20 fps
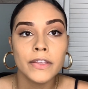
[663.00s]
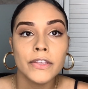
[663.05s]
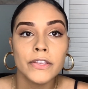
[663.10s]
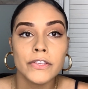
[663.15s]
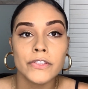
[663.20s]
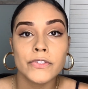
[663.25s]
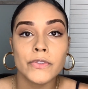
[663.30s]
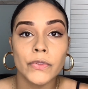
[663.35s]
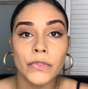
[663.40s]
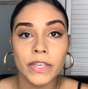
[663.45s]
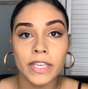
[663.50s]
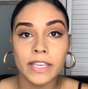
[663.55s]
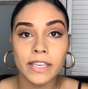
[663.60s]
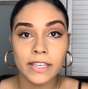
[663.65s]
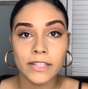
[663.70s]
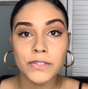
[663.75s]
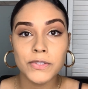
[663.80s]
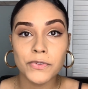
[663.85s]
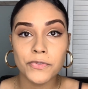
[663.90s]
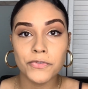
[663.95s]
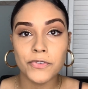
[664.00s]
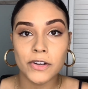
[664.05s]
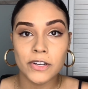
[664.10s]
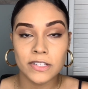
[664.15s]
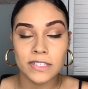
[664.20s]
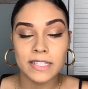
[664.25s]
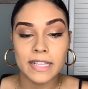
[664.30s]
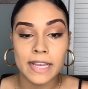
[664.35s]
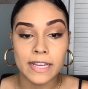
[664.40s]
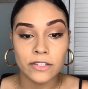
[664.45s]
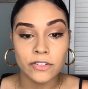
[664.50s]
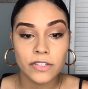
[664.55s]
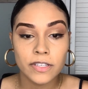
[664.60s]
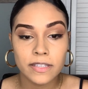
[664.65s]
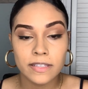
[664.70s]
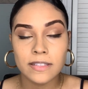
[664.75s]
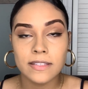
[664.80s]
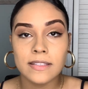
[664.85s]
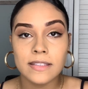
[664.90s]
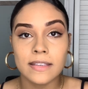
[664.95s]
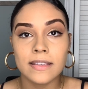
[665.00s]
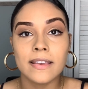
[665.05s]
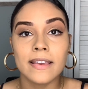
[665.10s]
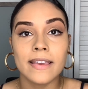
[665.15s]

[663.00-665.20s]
So the key to false lashes